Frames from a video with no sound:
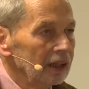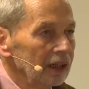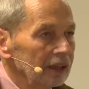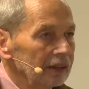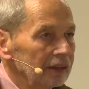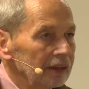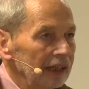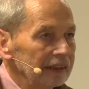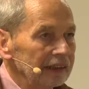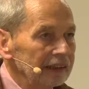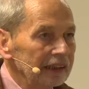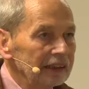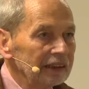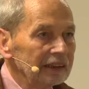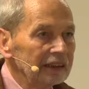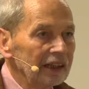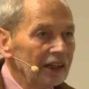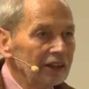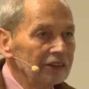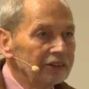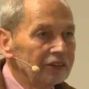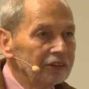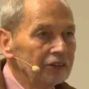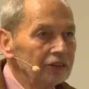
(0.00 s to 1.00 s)
Now, I think there
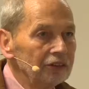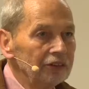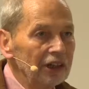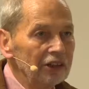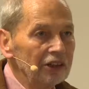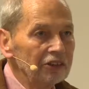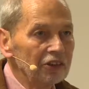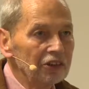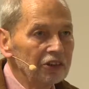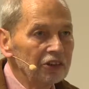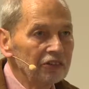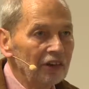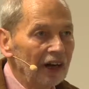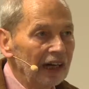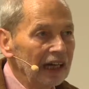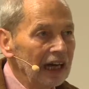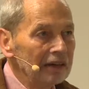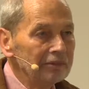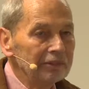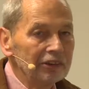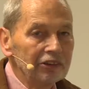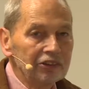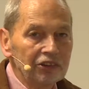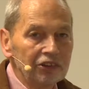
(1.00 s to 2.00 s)
are two reasons why
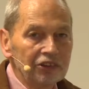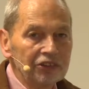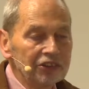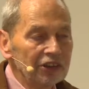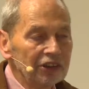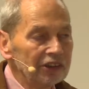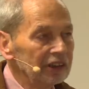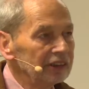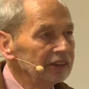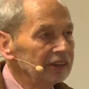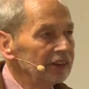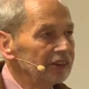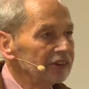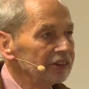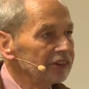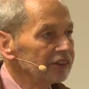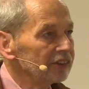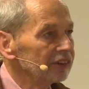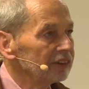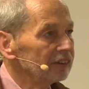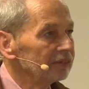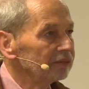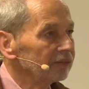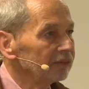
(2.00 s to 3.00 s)
I'm interested in
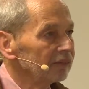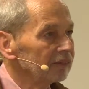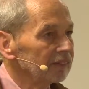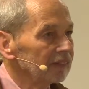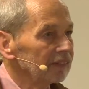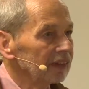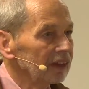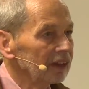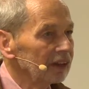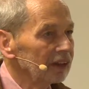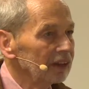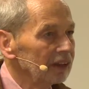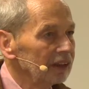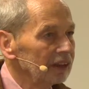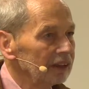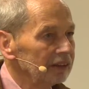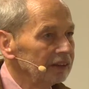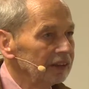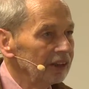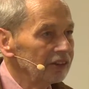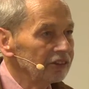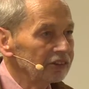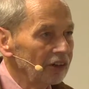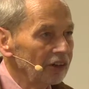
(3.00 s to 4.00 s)
this
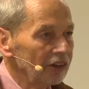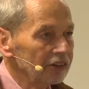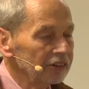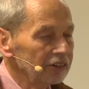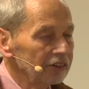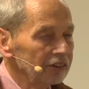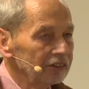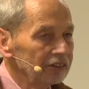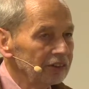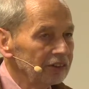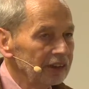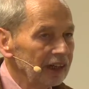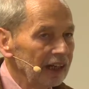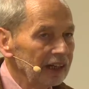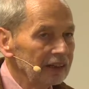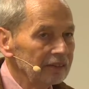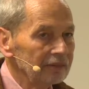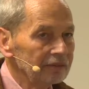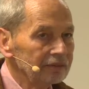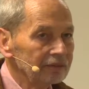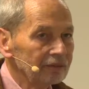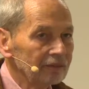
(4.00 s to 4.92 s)
discussion today.